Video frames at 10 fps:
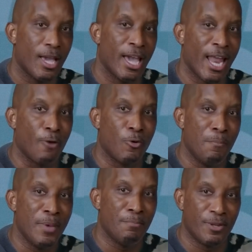And I
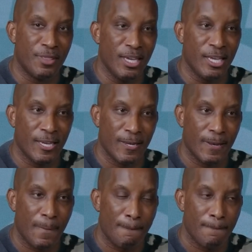remember then,
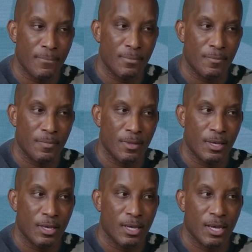
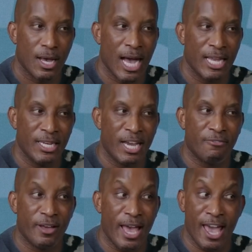I
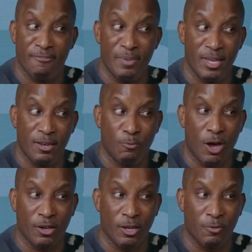never have been
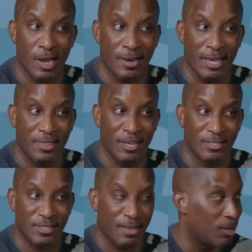walking around a thus
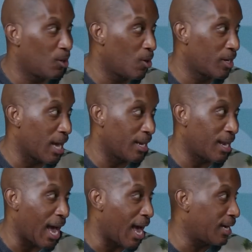said the Lord kind of
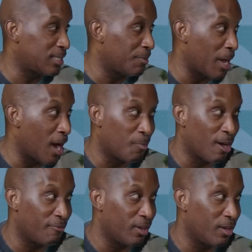guy because I'm not a
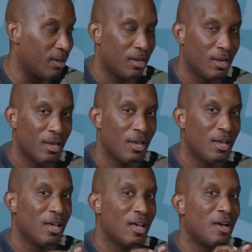prophet.
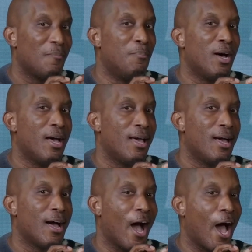
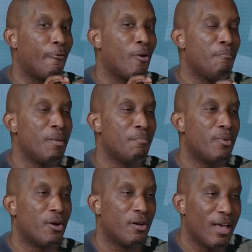But I
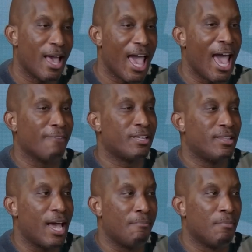remember after
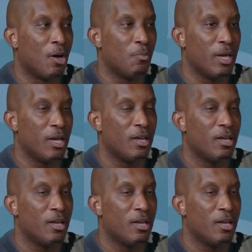that moment